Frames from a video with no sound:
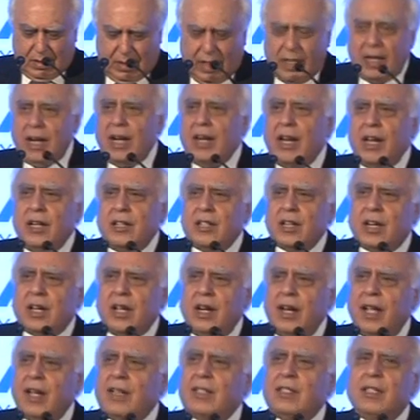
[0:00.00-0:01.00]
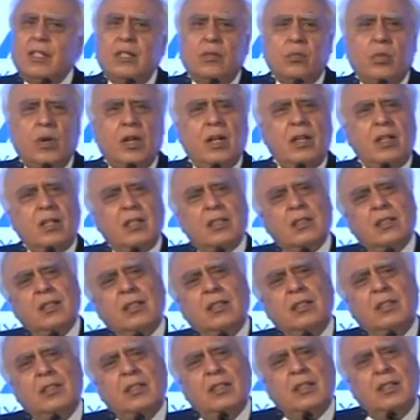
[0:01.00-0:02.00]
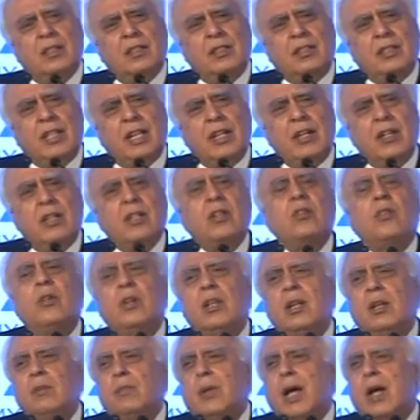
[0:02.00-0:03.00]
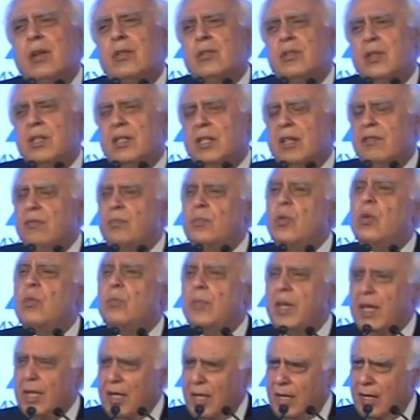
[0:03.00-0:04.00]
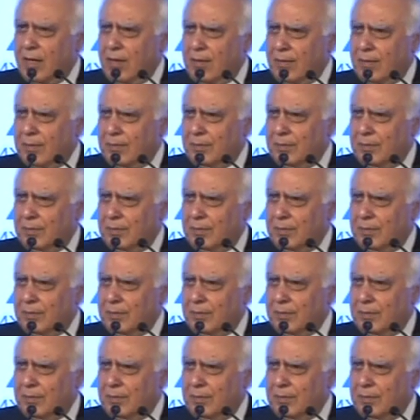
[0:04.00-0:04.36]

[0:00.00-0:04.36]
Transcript: In an interconnected world, territorial boundaries have no meaning.